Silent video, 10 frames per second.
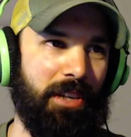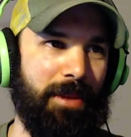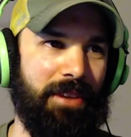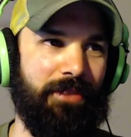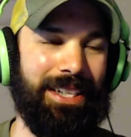
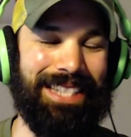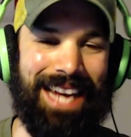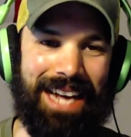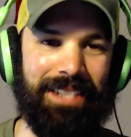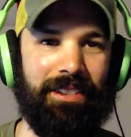
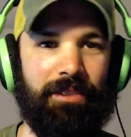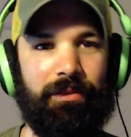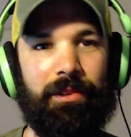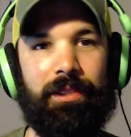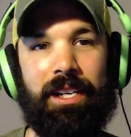fantastic
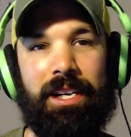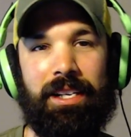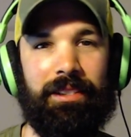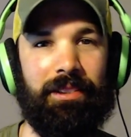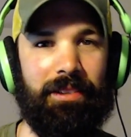food.
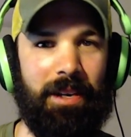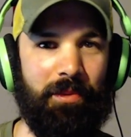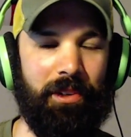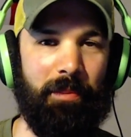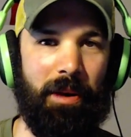So I'm really
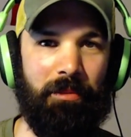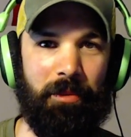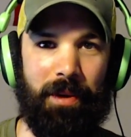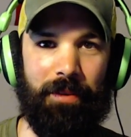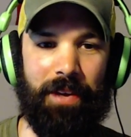pumped
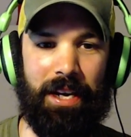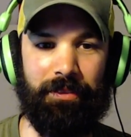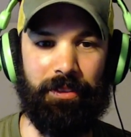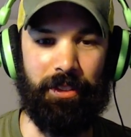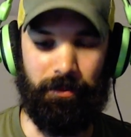about that.
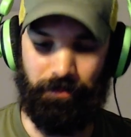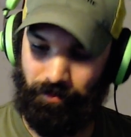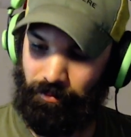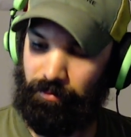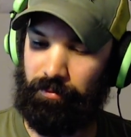So
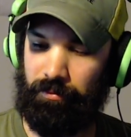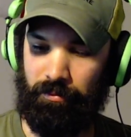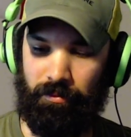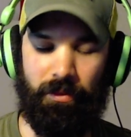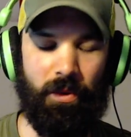
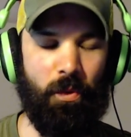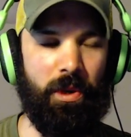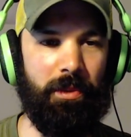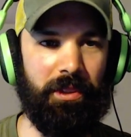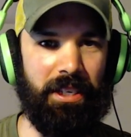we
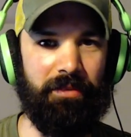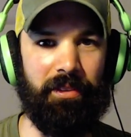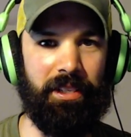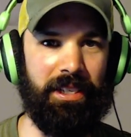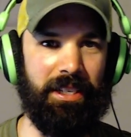will
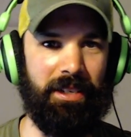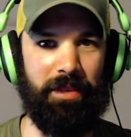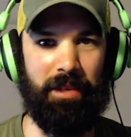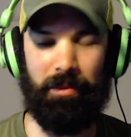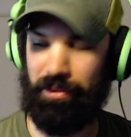definitely be
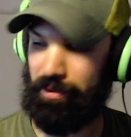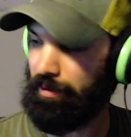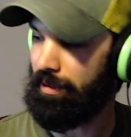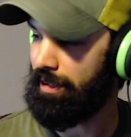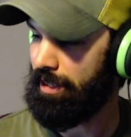able to
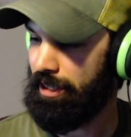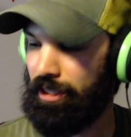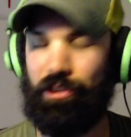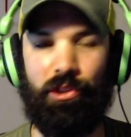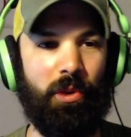
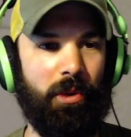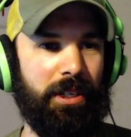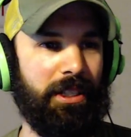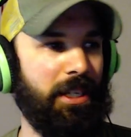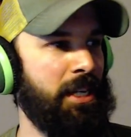enjoy it.
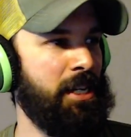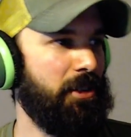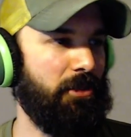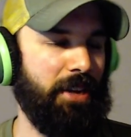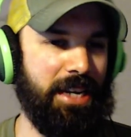So
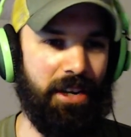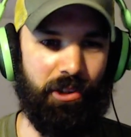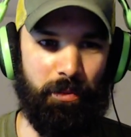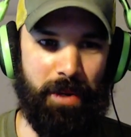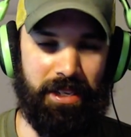right now she's
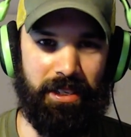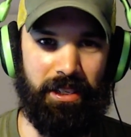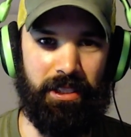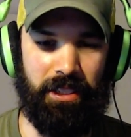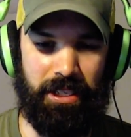making
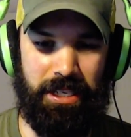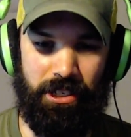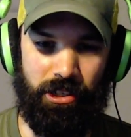a quiche,